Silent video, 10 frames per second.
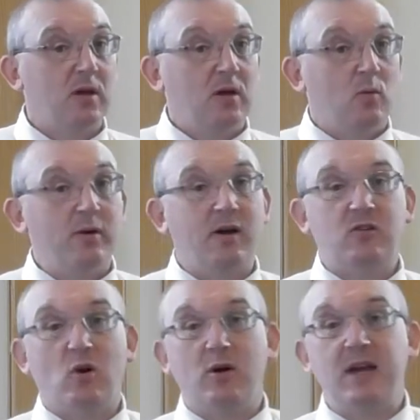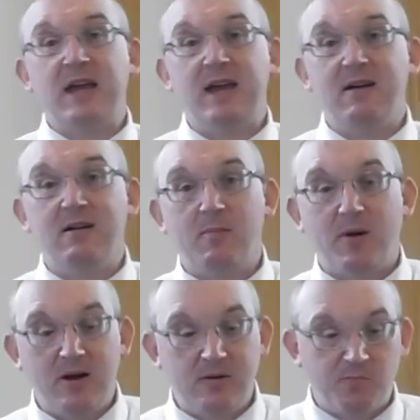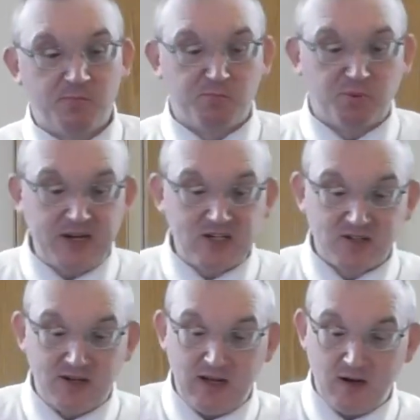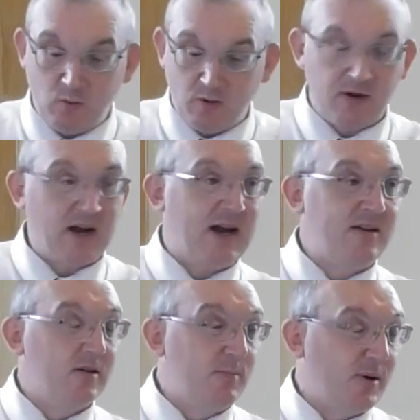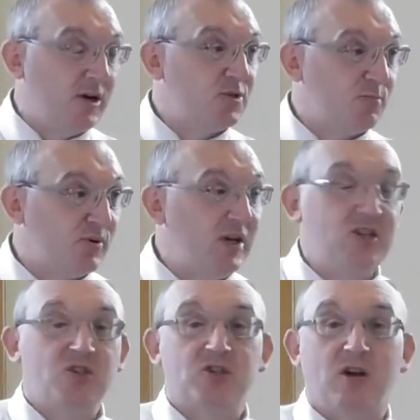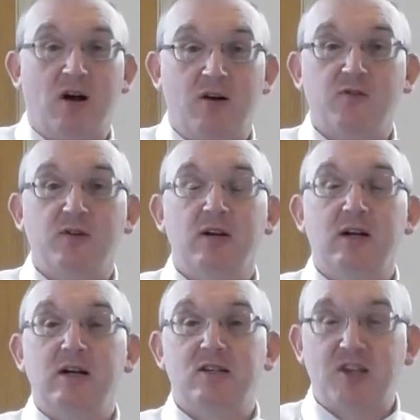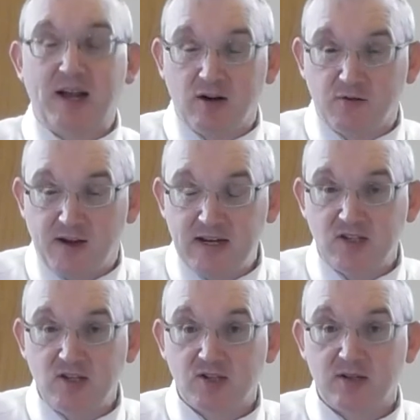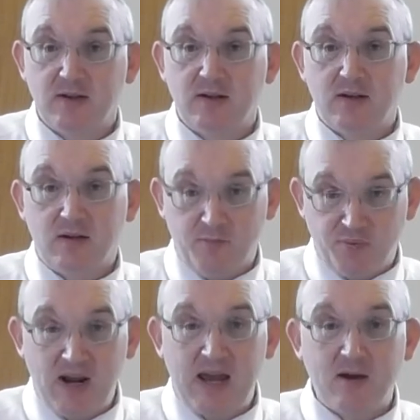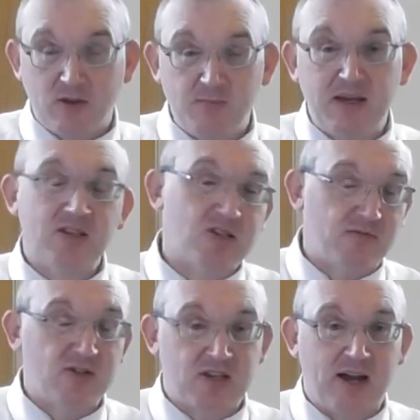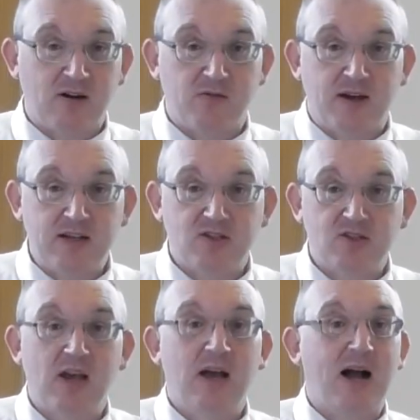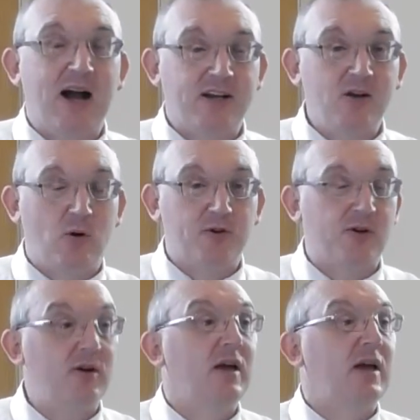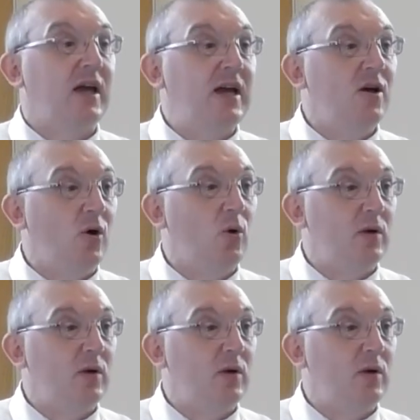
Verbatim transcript: We're not talking here about priestly work either, because priests offer sacrifices and pray on the basis of the sacrifices at an altar in a holy